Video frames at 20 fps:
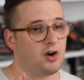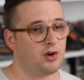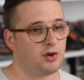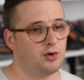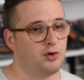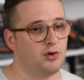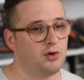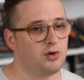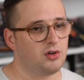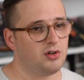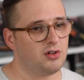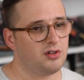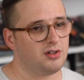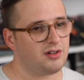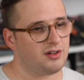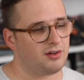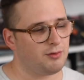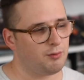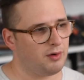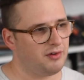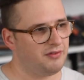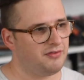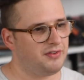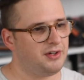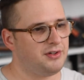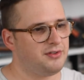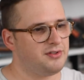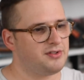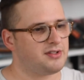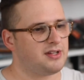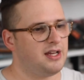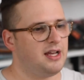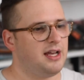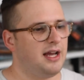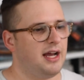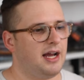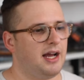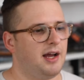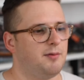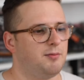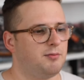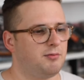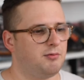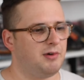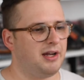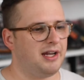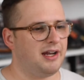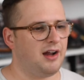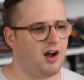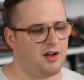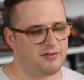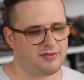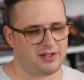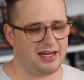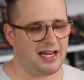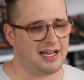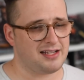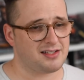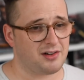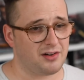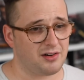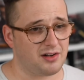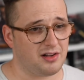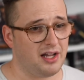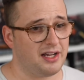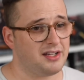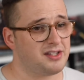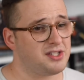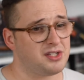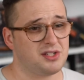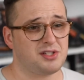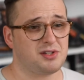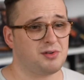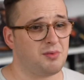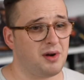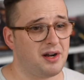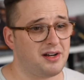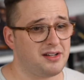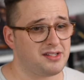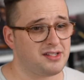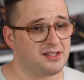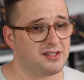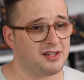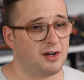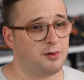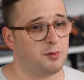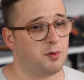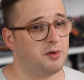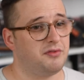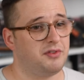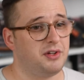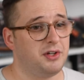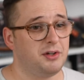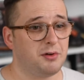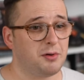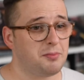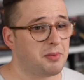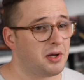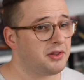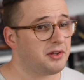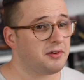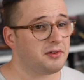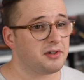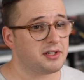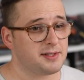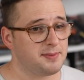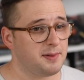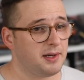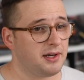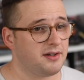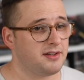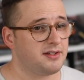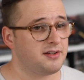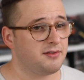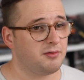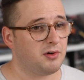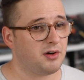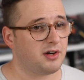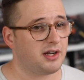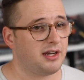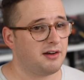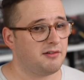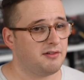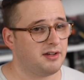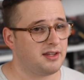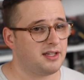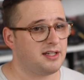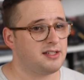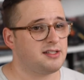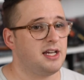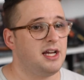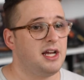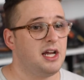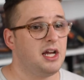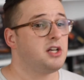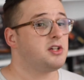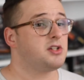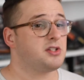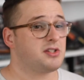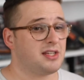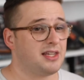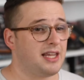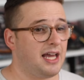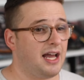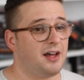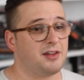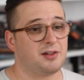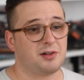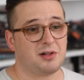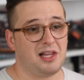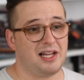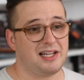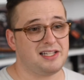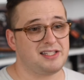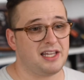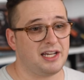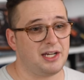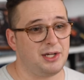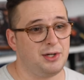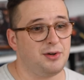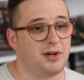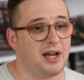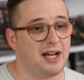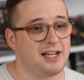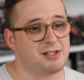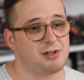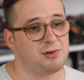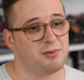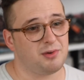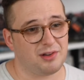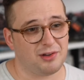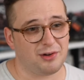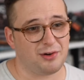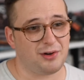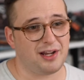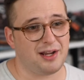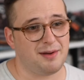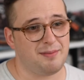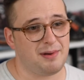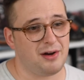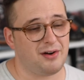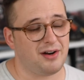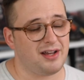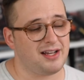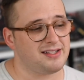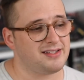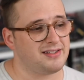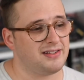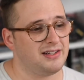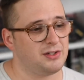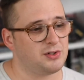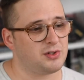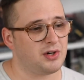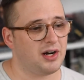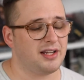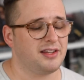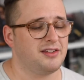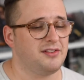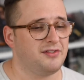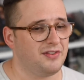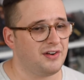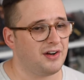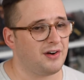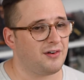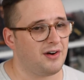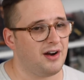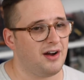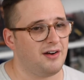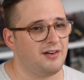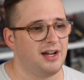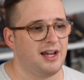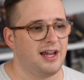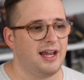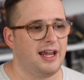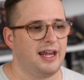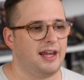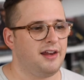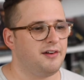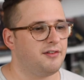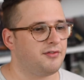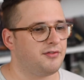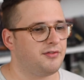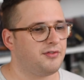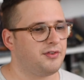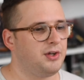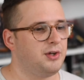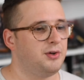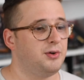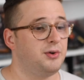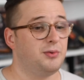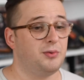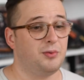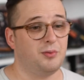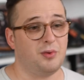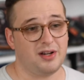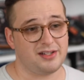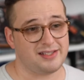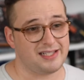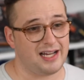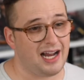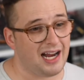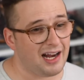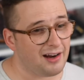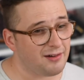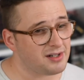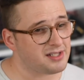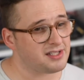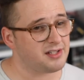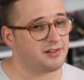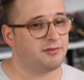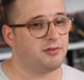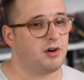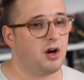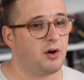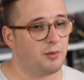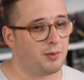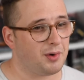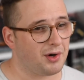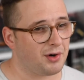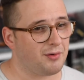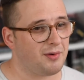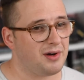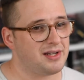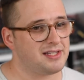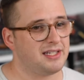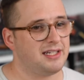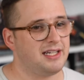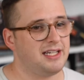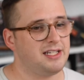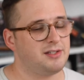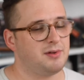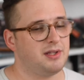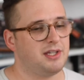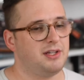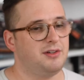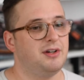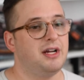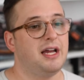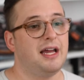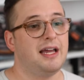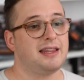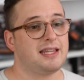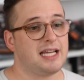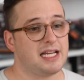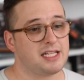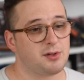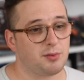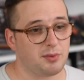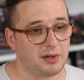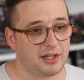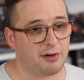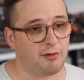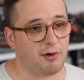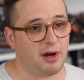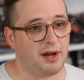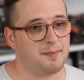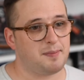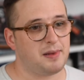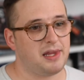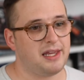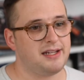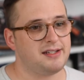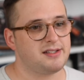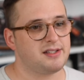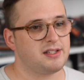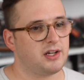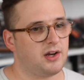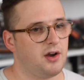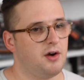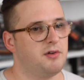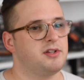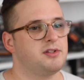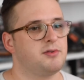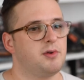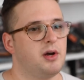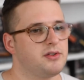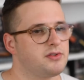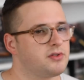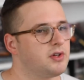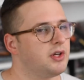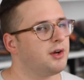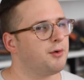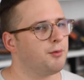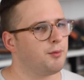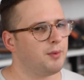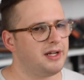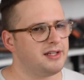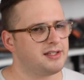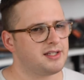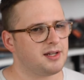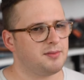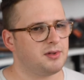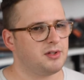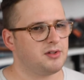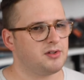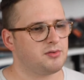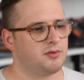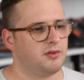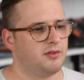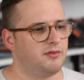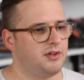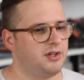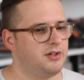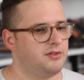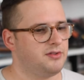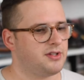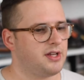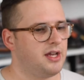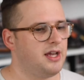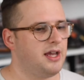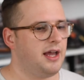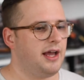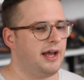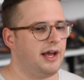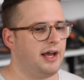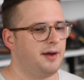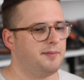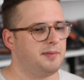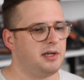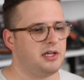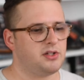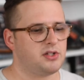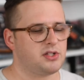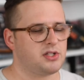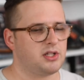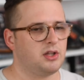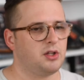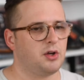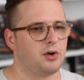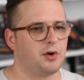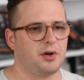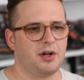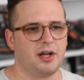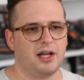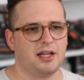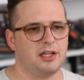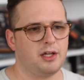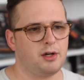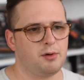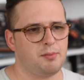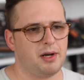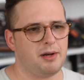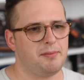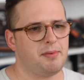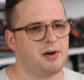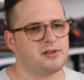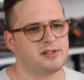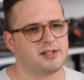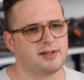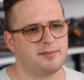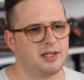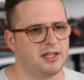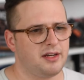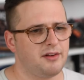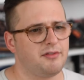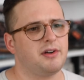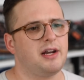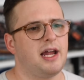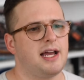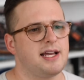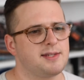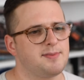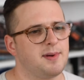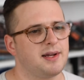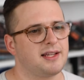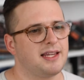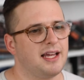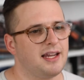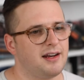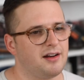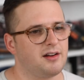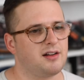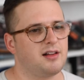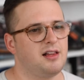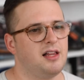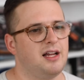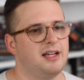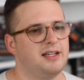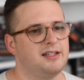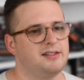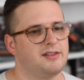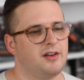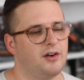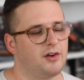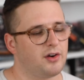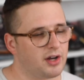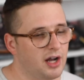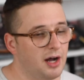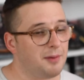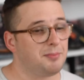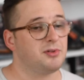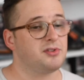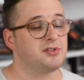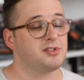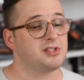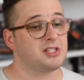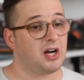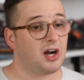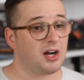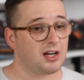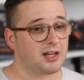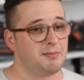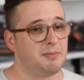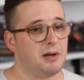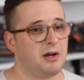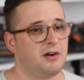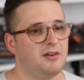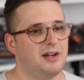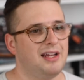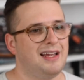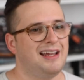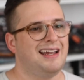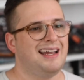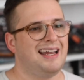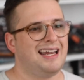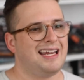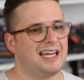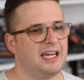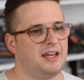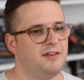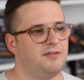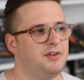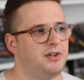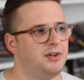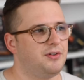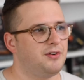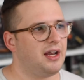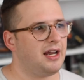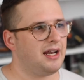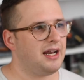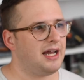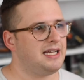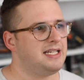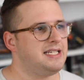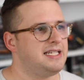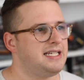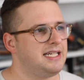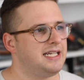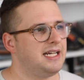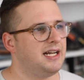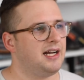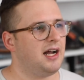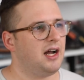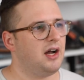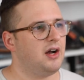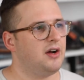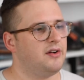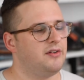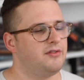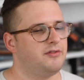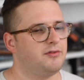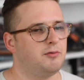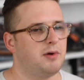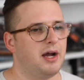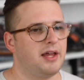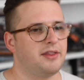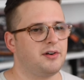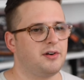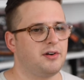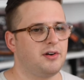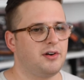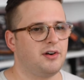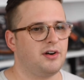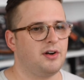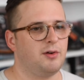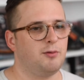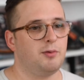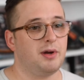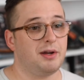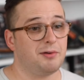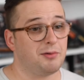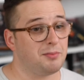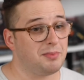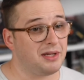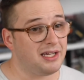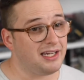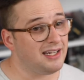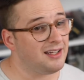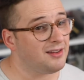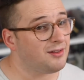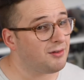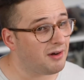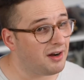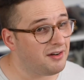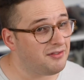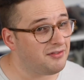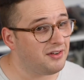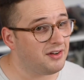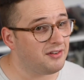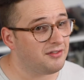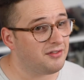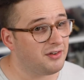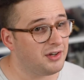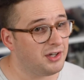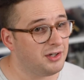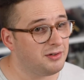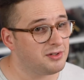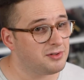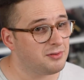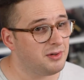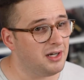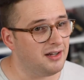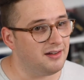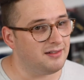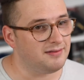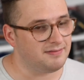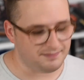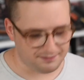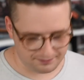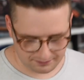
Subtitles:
Our Google reviews, we often ask our clients just to write us a review about their experience of working with us, just so that other clients like you guys who are learning about us and trying to figure out if you want to hire us, if our work resonates with you, that's a really great place to go as well. So you can read some of those reviews and just learn a little bit about some of the different aspects that our clients, our couples, talk about, and give you an idea of whether we will be the right fit for you as well.